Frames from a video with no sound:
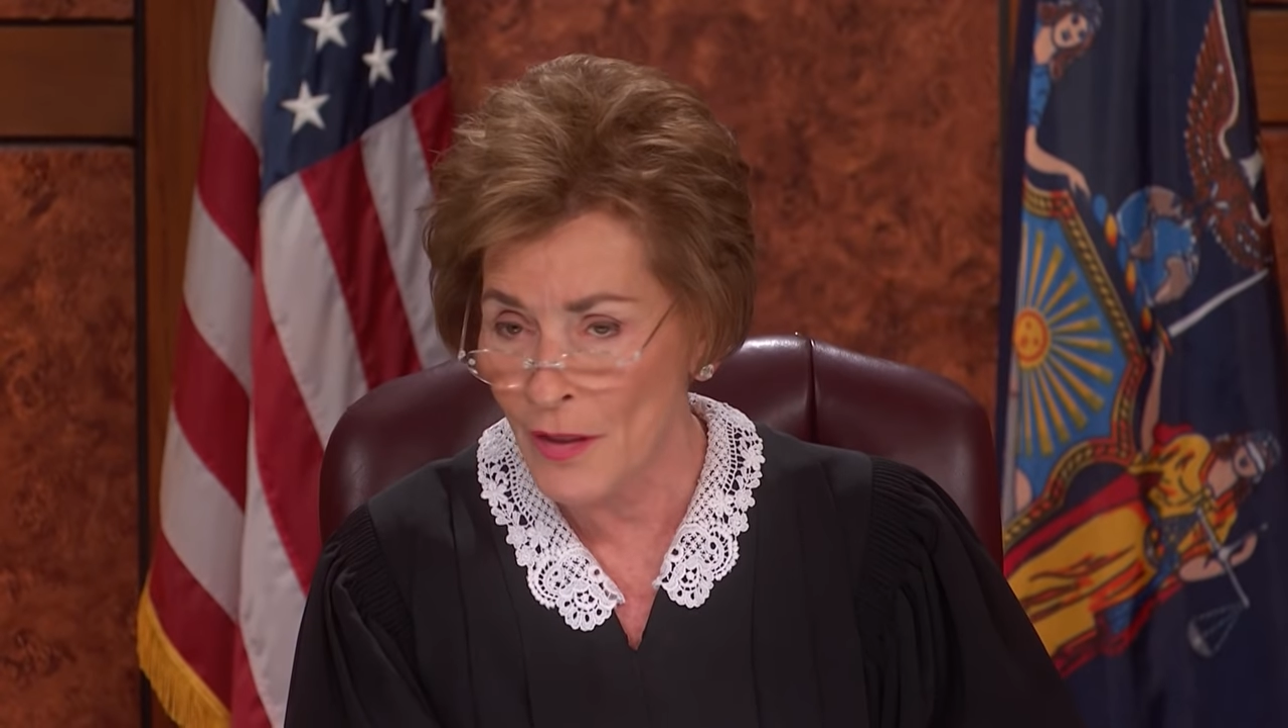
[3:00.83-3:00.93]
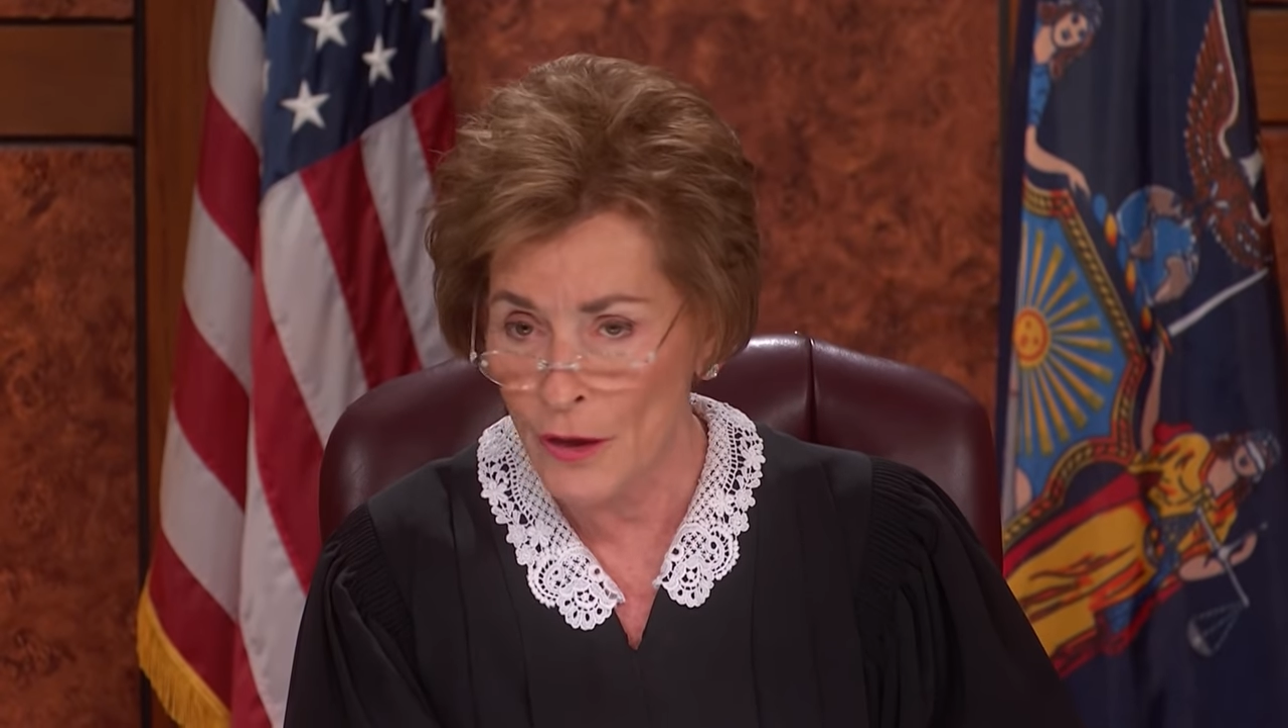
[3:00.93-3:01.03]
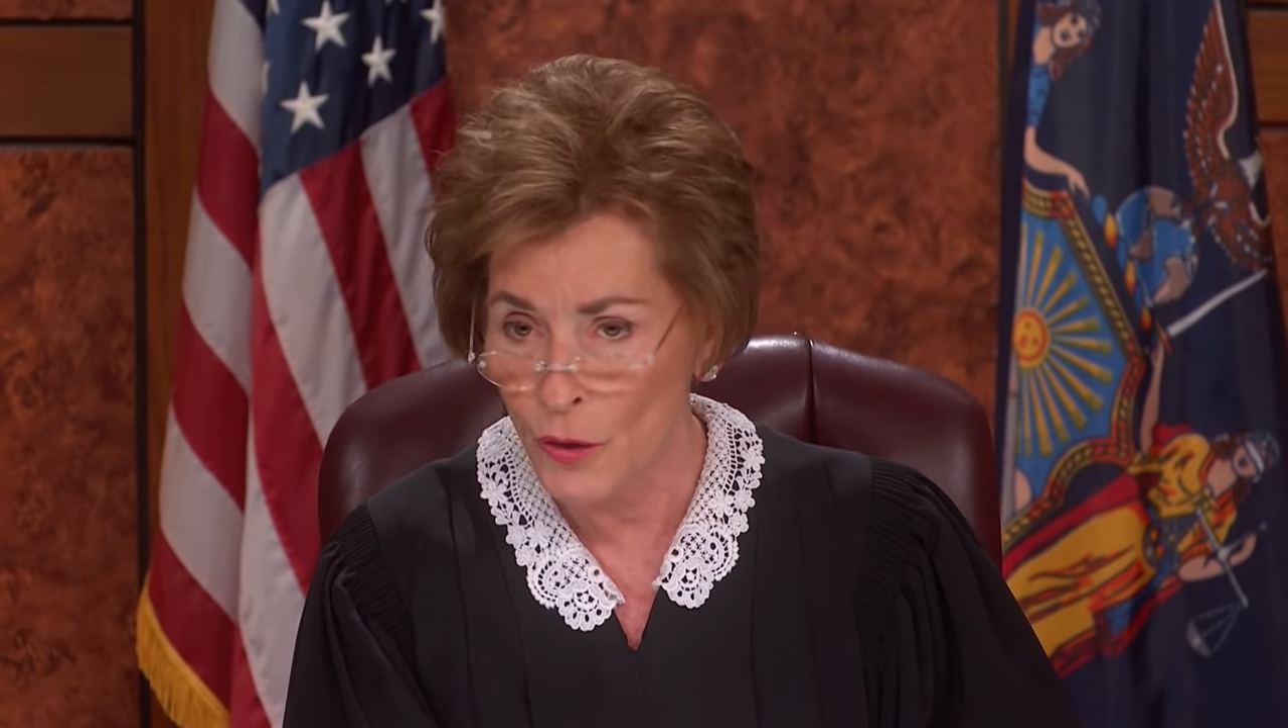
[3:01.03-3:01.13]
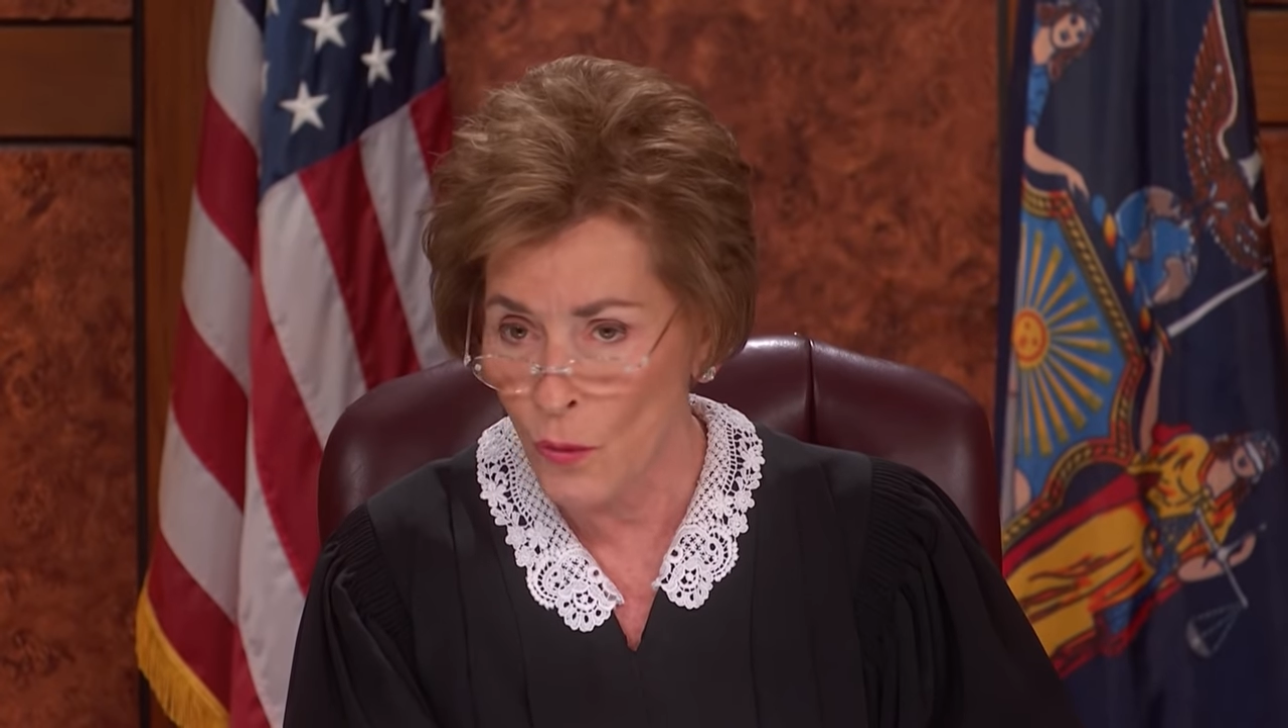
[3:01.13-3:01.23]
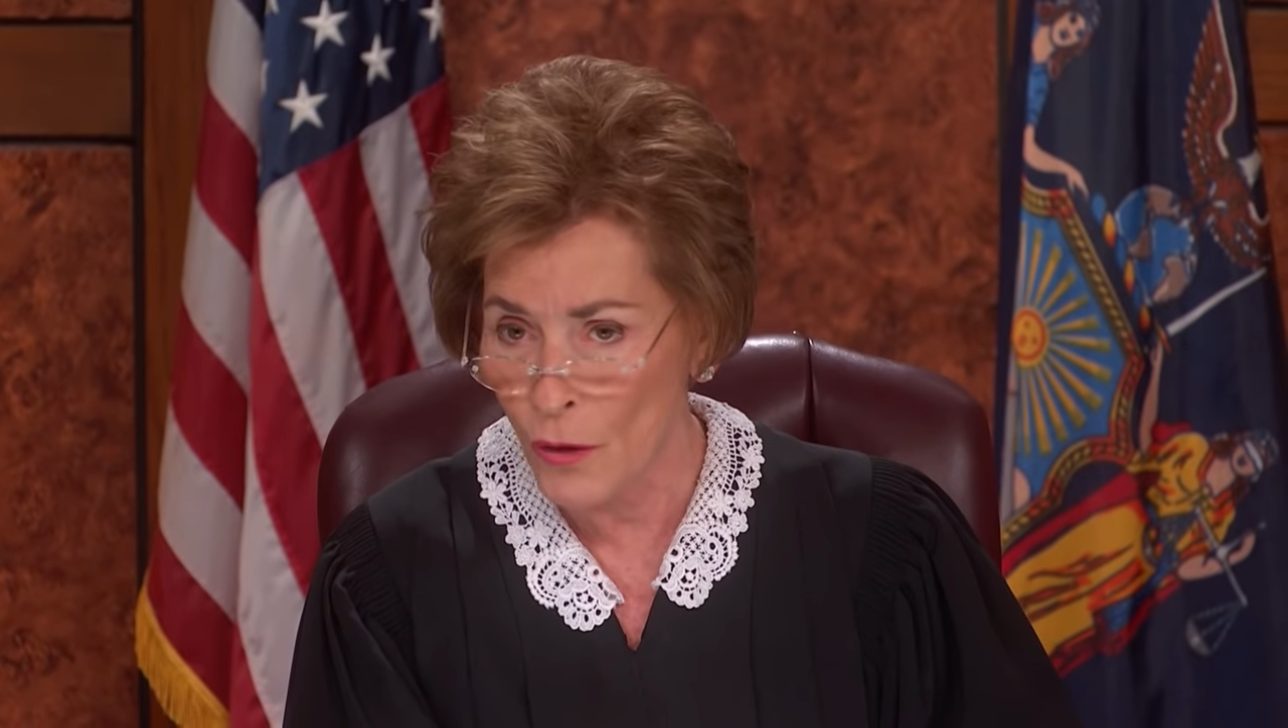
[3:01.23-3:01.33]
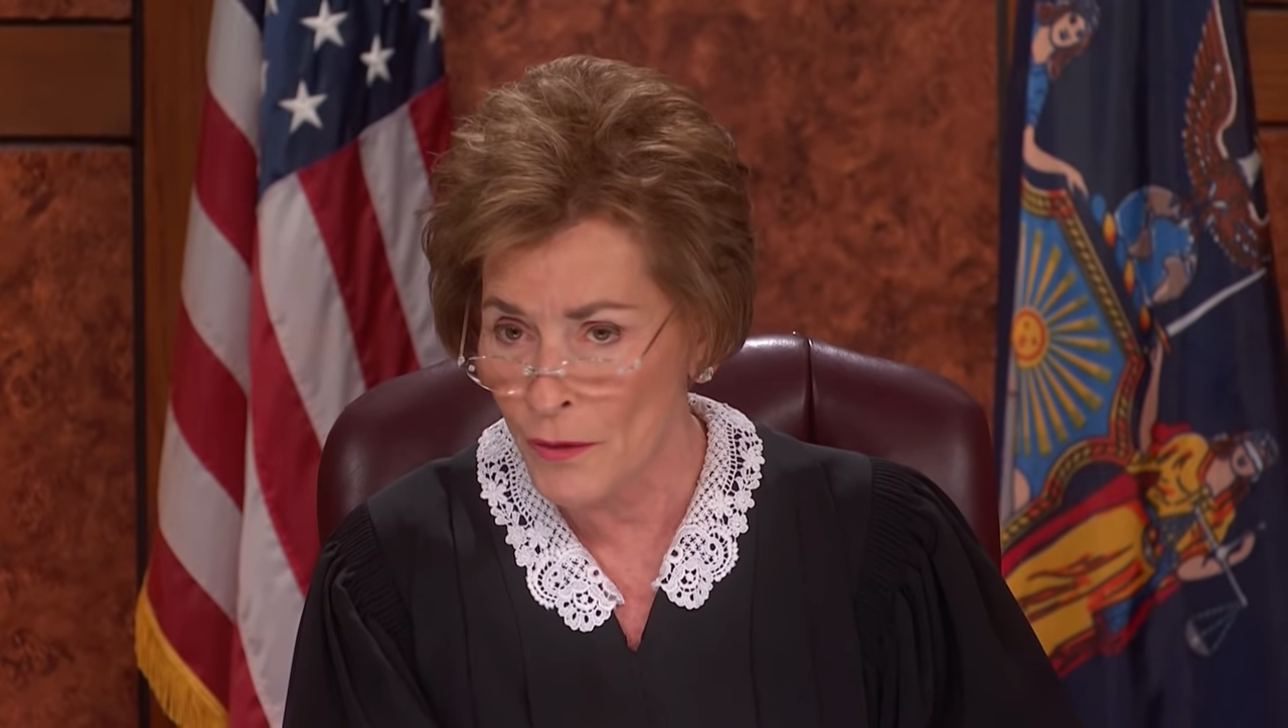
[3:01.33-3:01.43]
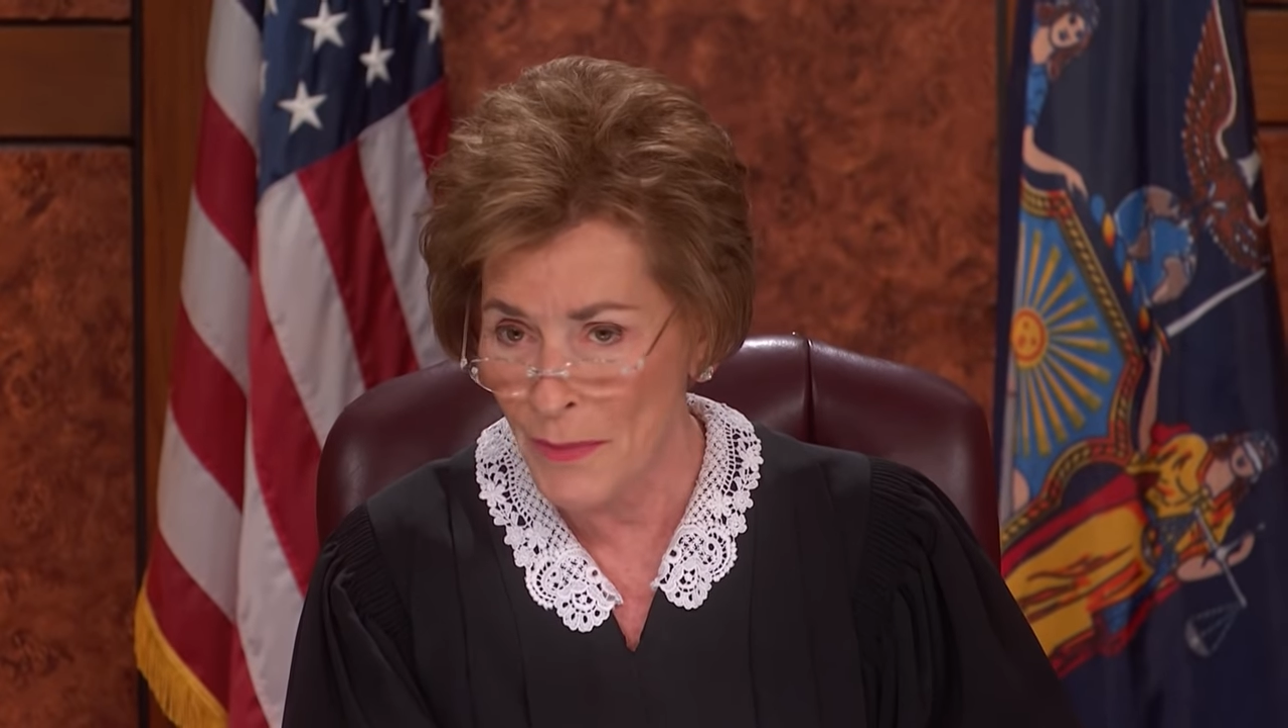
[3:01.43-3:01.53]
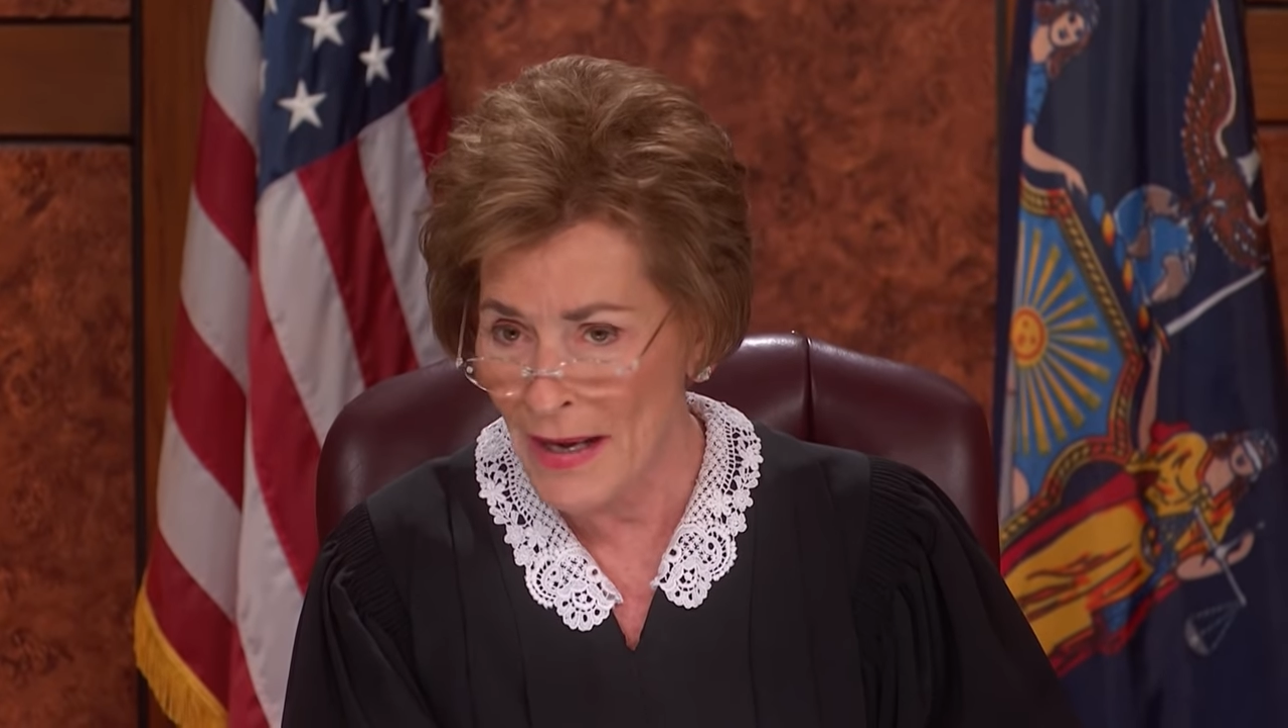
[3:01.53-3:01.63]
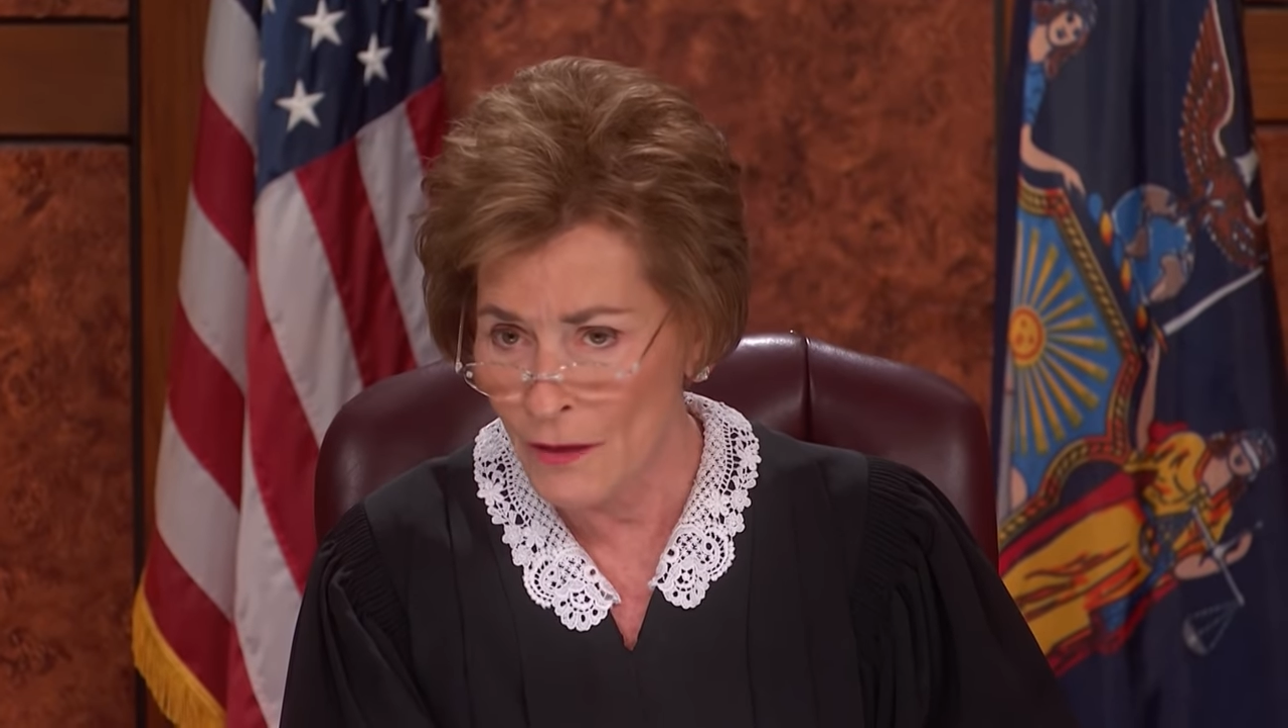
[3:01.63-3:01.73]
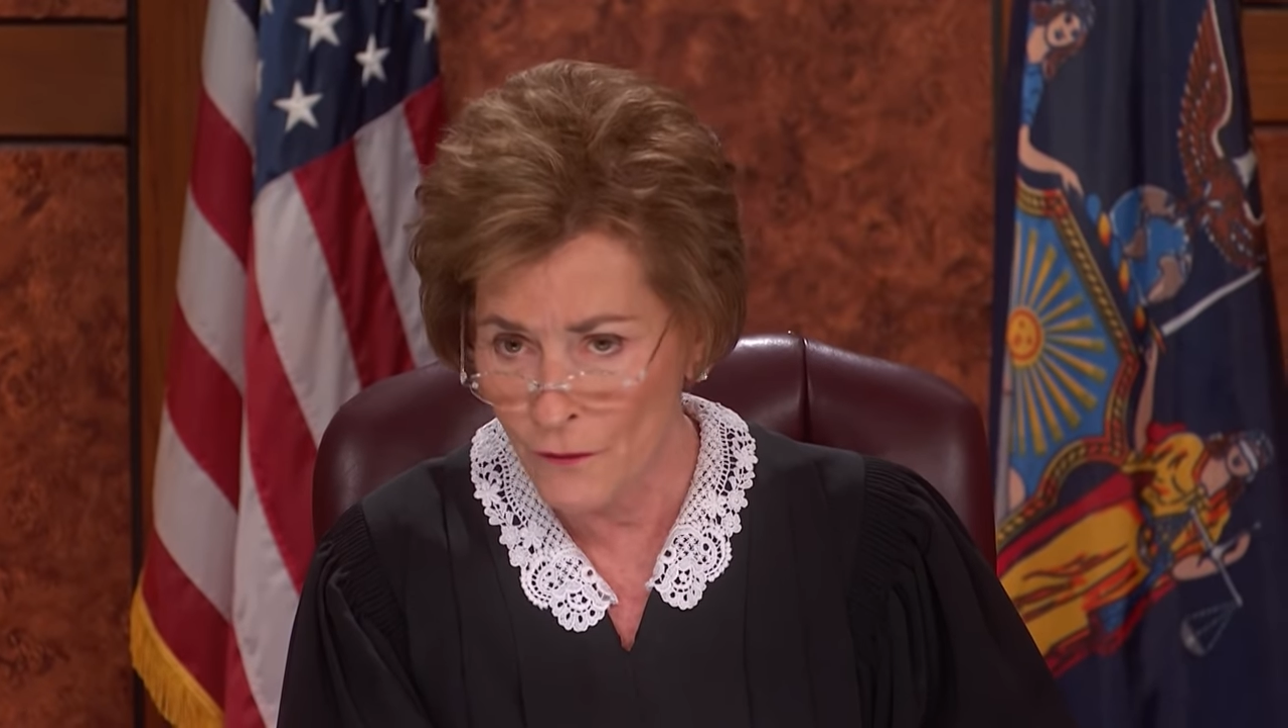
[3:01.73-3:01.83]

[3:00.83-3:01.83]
that you weren't paid